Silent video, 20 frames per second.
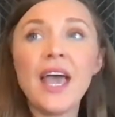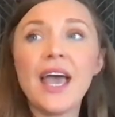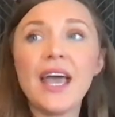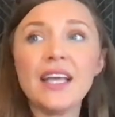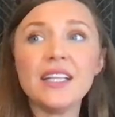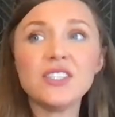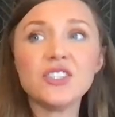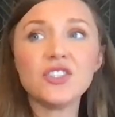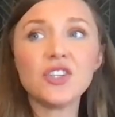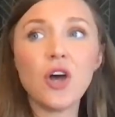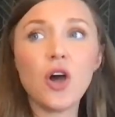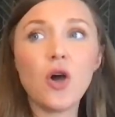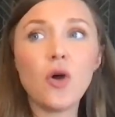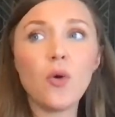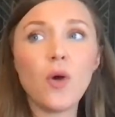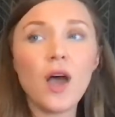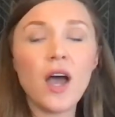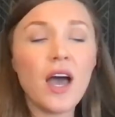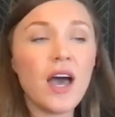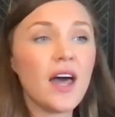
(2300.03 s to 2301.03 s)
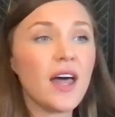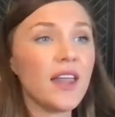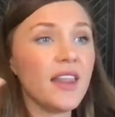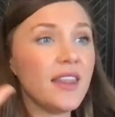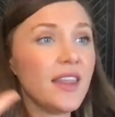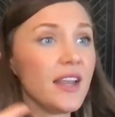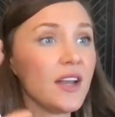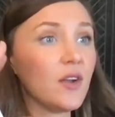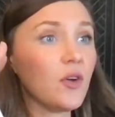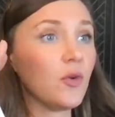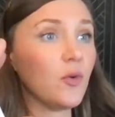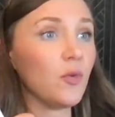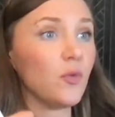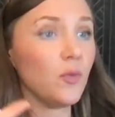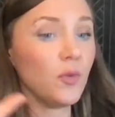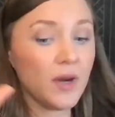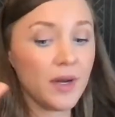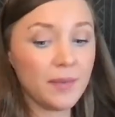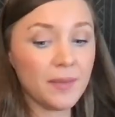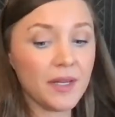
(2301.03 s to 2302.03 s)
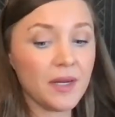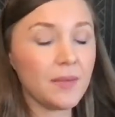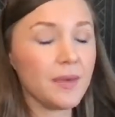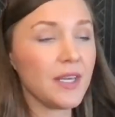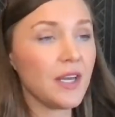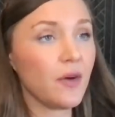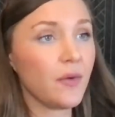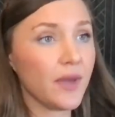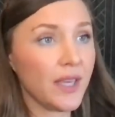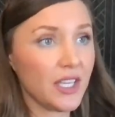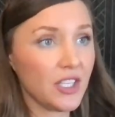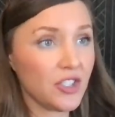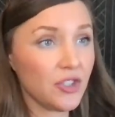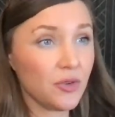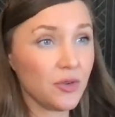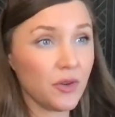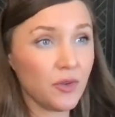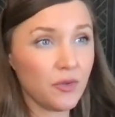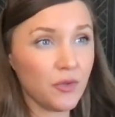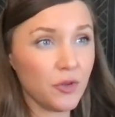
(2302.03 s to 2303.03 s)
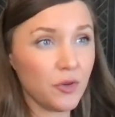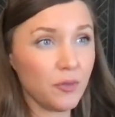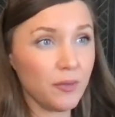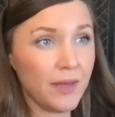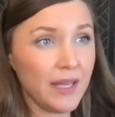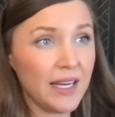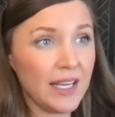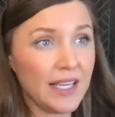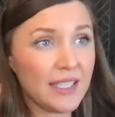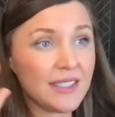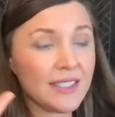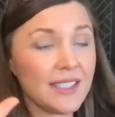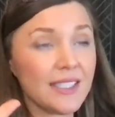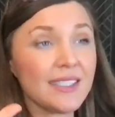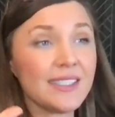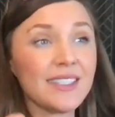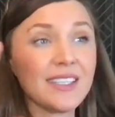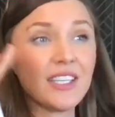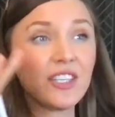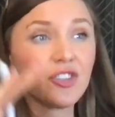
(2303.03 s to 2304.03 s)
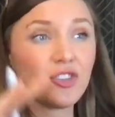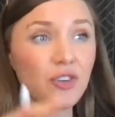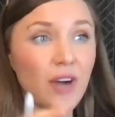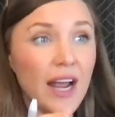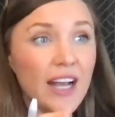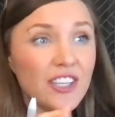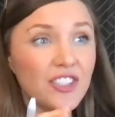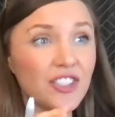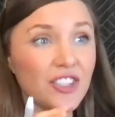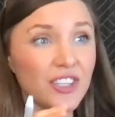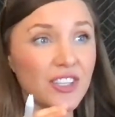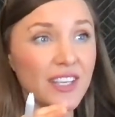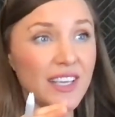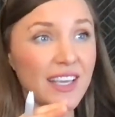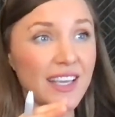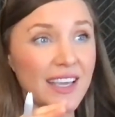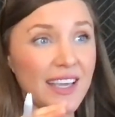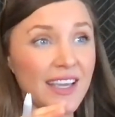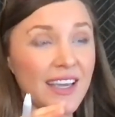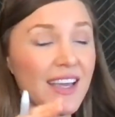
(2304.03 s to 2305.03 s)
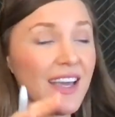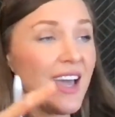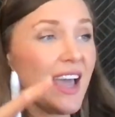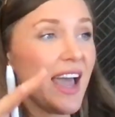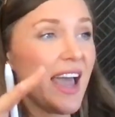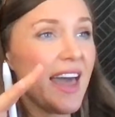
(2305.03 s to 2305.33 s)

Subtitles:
And so then what I'm going to be going into in a few minutes is the attraction key.